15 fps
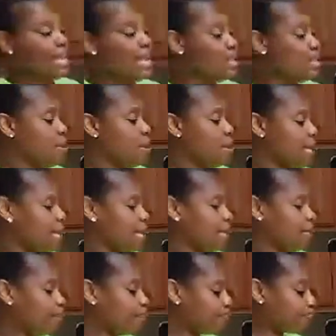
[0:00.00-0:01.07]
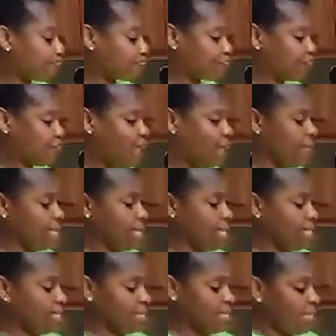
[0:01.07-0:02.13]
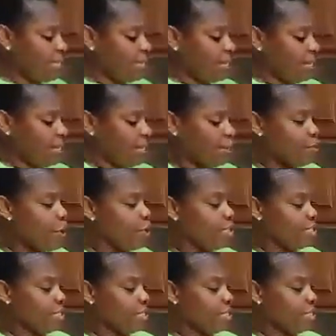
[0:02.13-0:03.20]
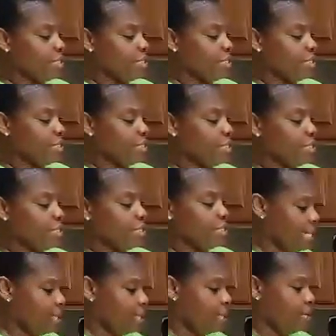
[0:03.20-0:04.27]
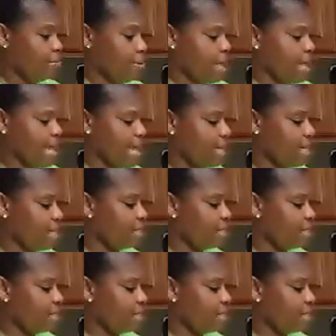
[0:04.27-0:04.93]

catalog here because Caron is old, and her brain,